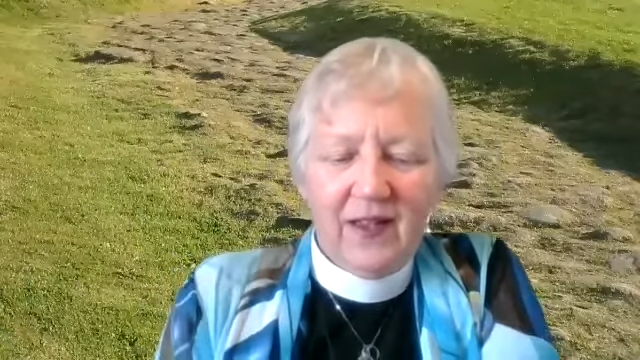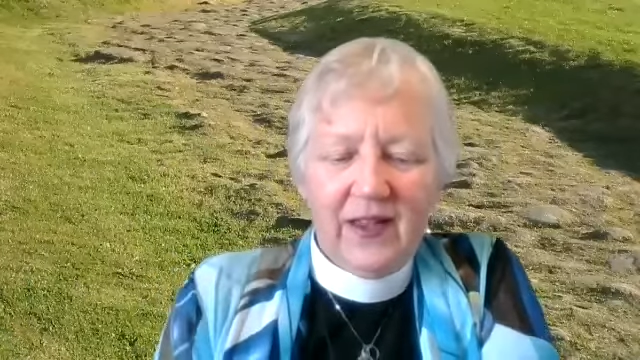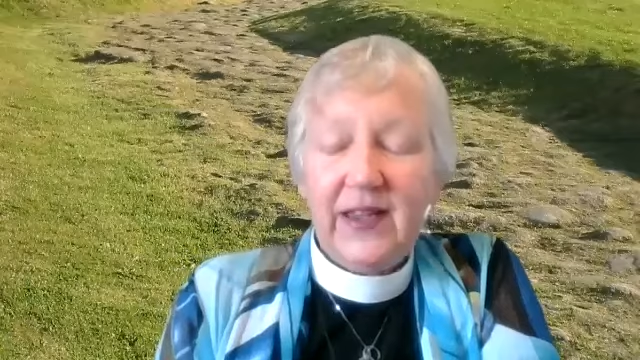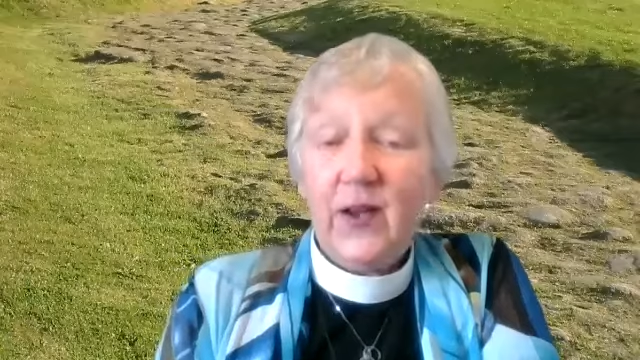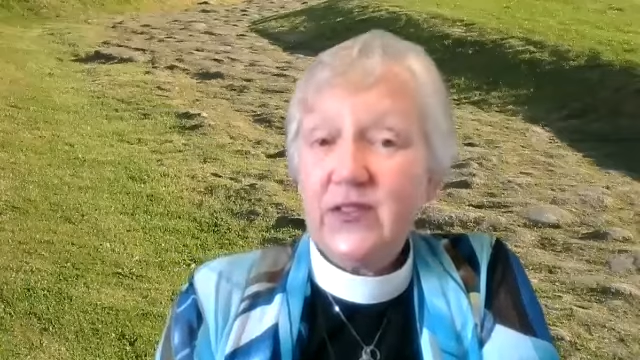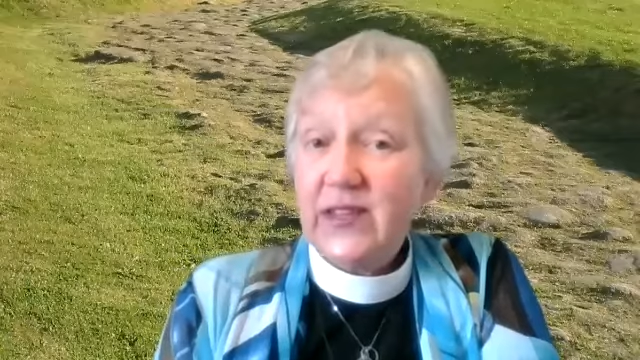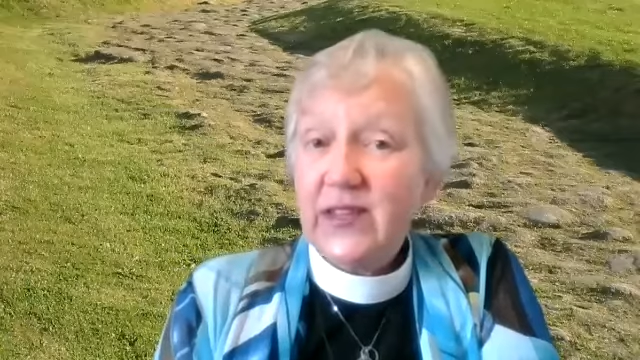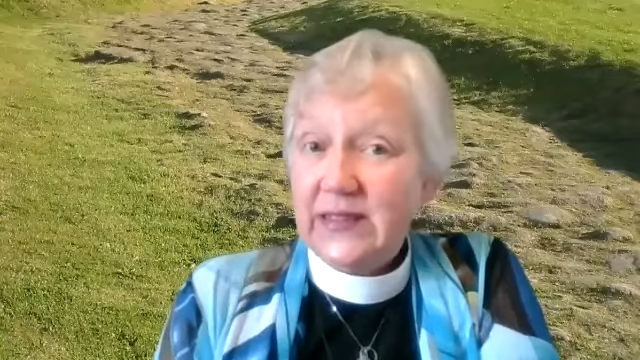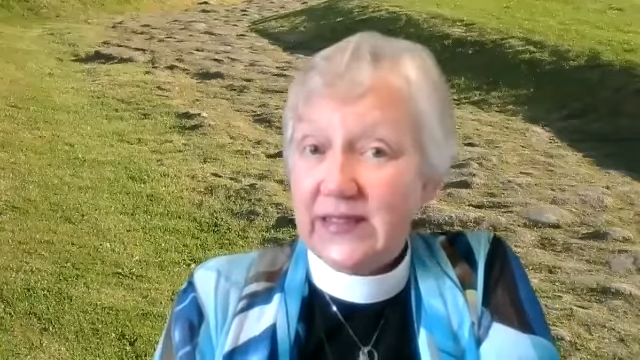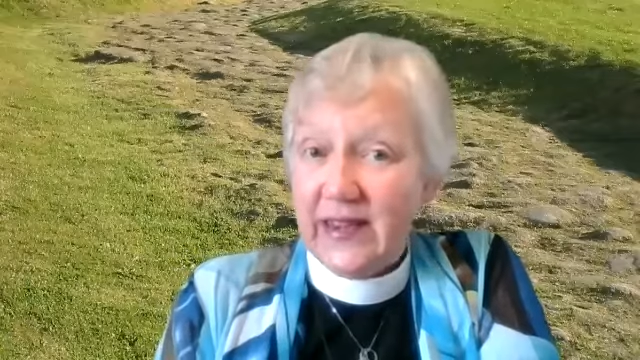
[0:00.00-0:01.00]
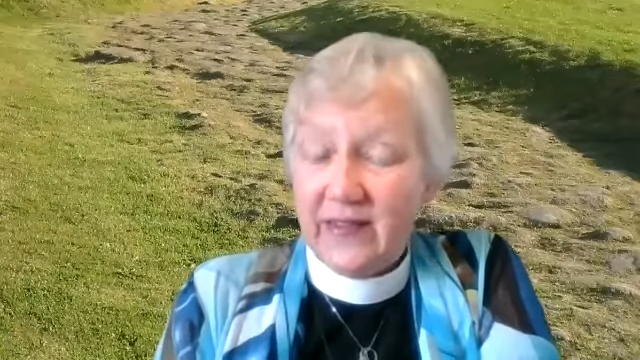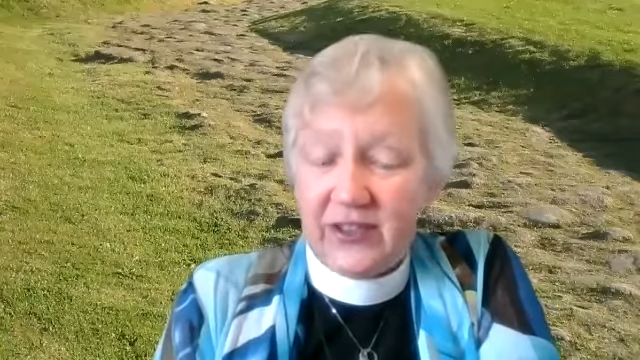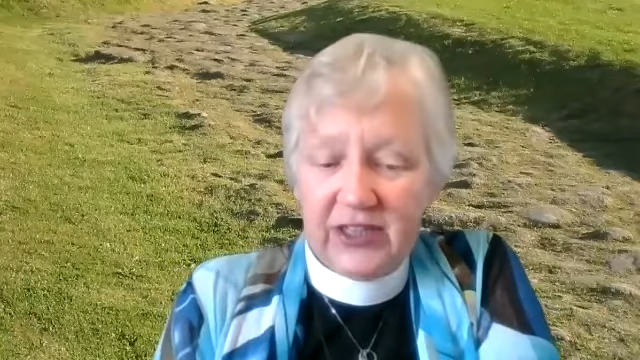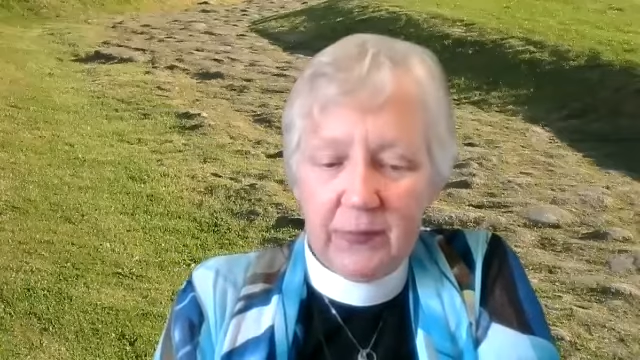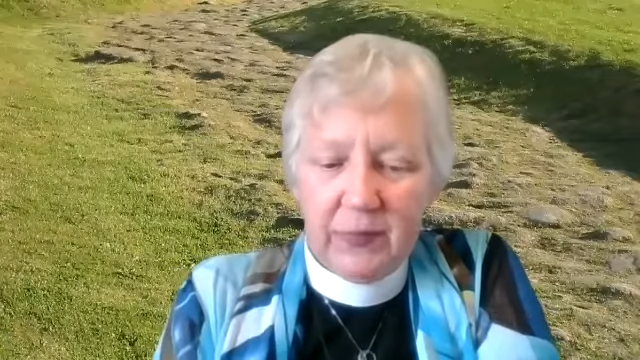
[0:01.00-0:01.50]
He goes on to say, the
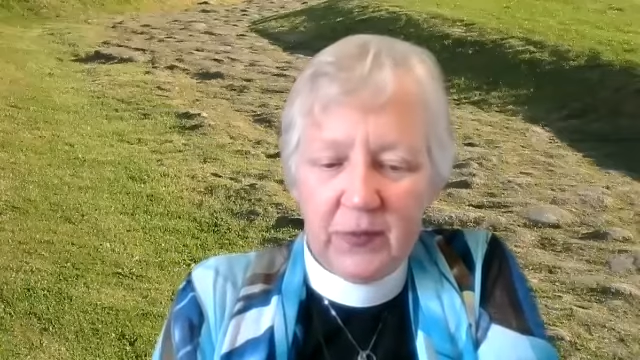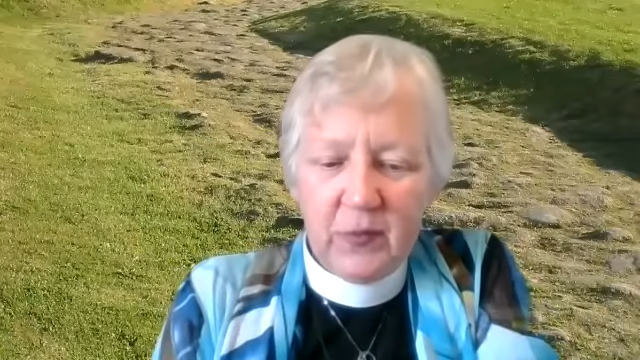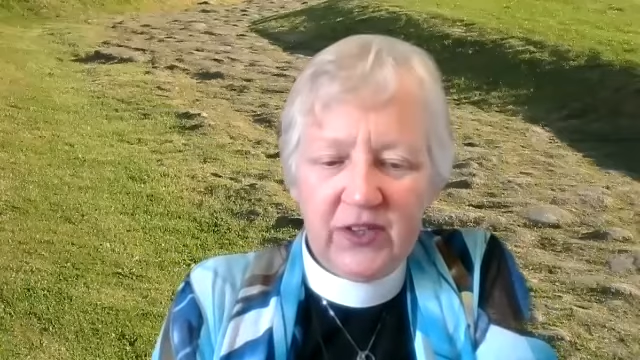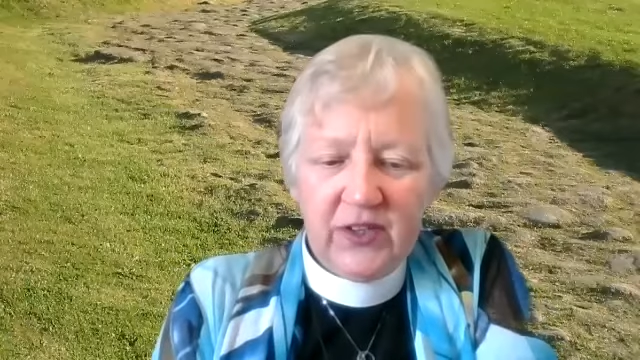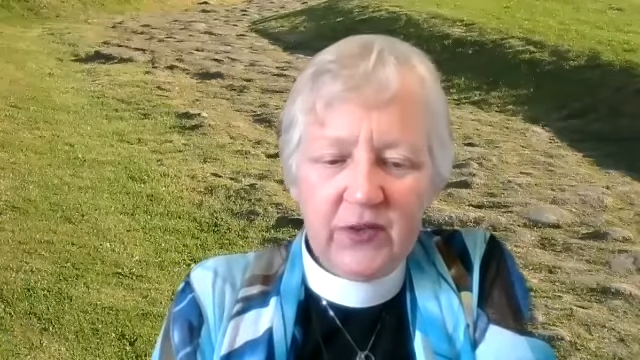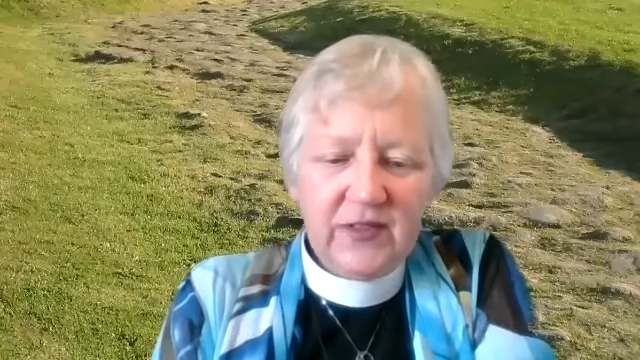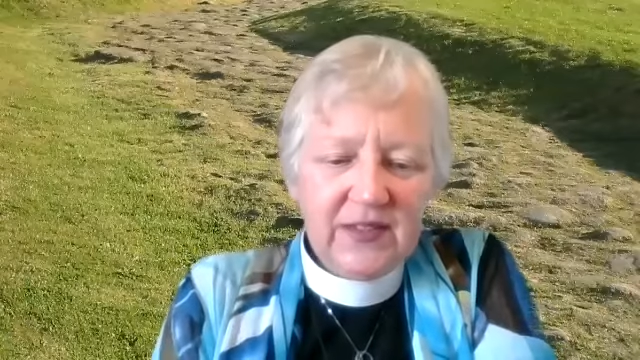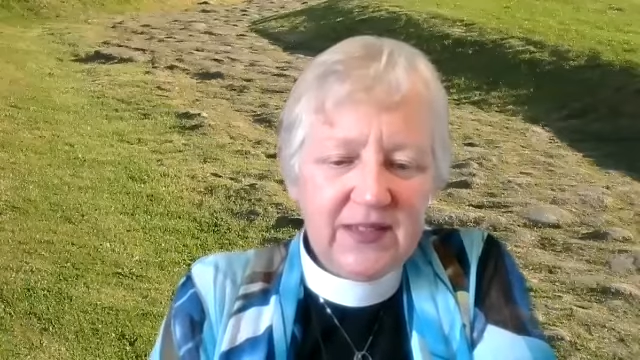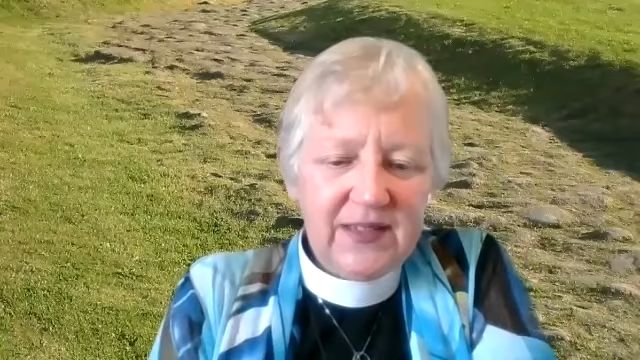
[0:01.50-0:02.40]
shepherd will use this